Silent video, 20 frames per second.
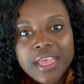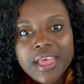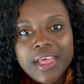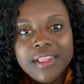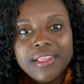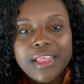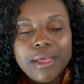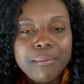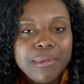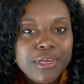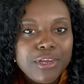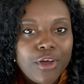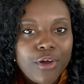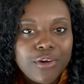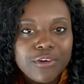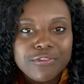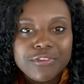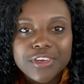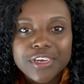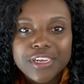Let me know
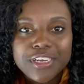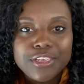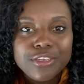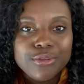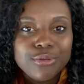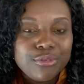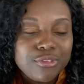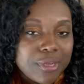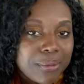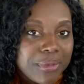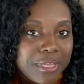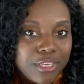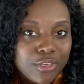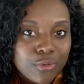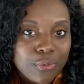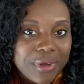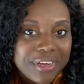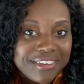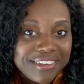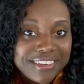if you're going to use some of these
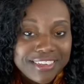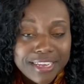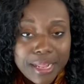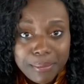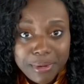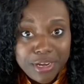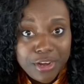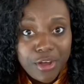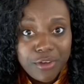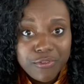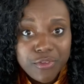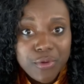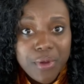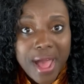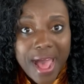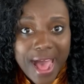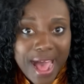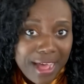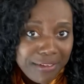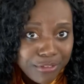questions. Let me know if you
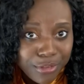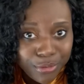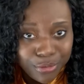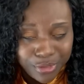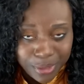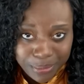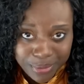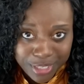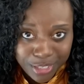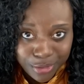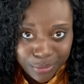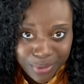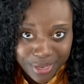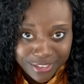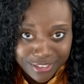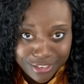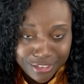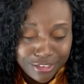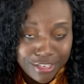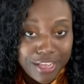have used some of these
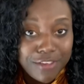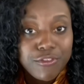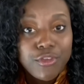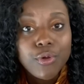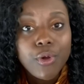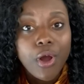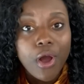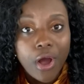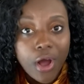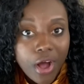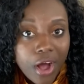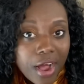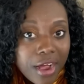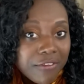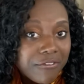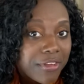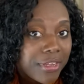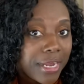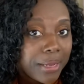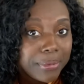questions. If you are a
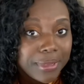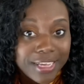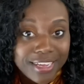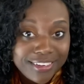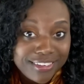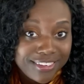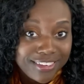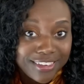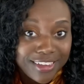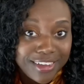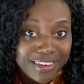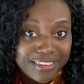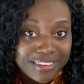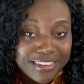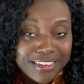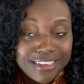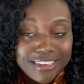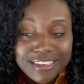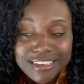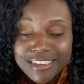field application
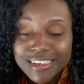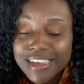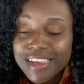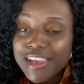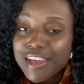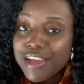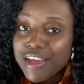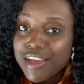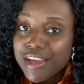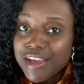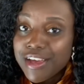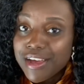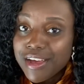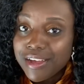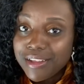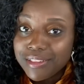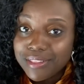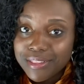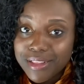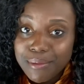scientist,
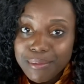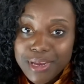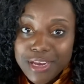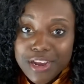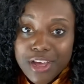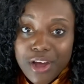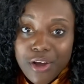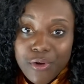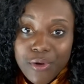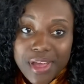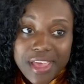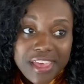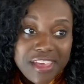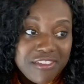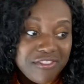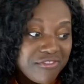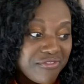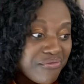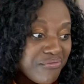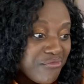let me know if
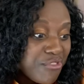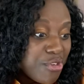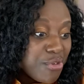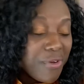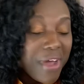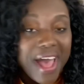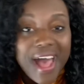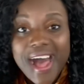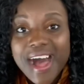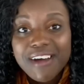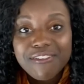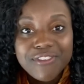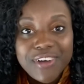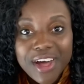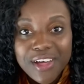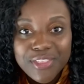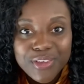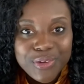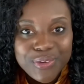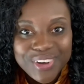you have
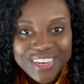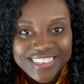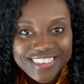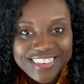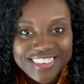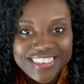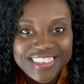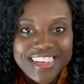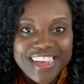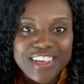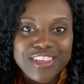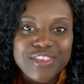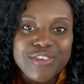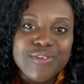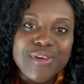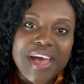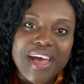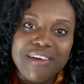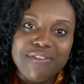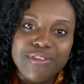other questions that you
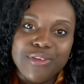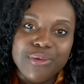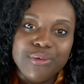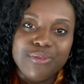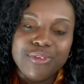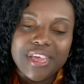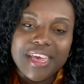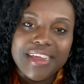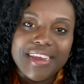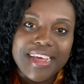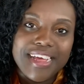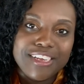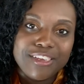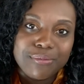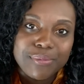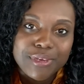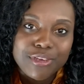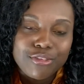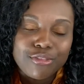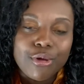have used and has
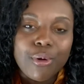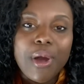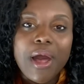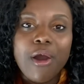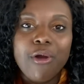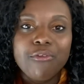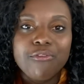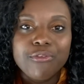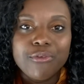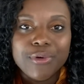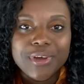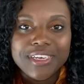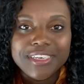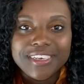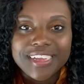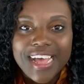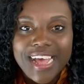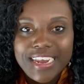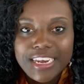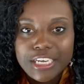been so helpful and
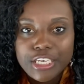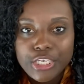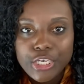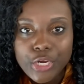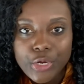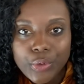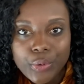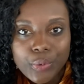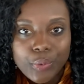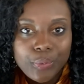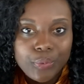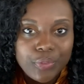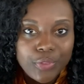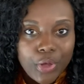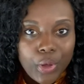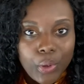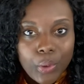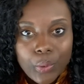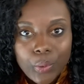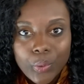kind of turned the
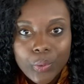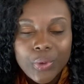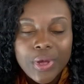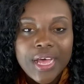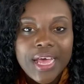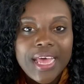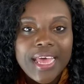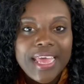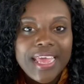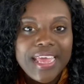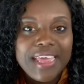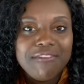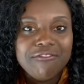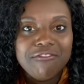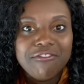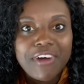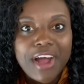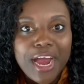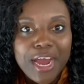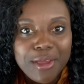whole
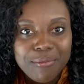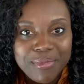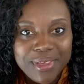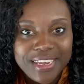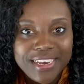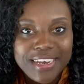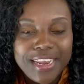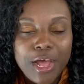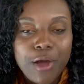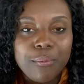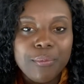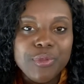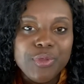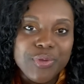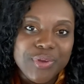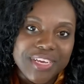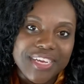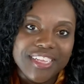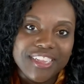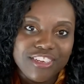environment in helping you
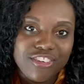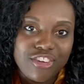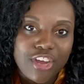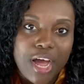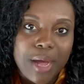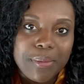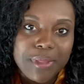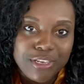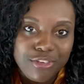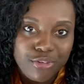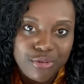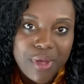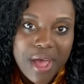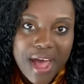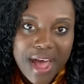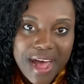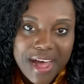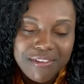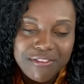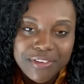to get the job that you
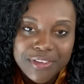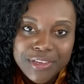have.